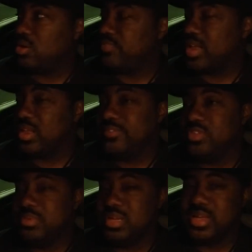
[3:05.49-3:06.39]
or if I live
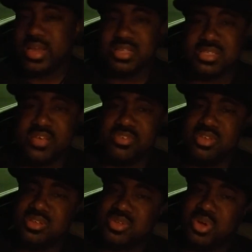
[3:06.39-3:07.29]
to be 97
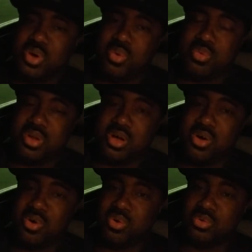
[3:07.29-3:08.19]
years old with a
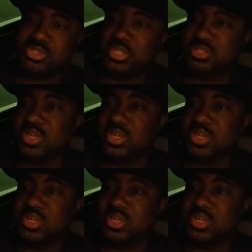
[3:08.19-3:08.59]
whole shit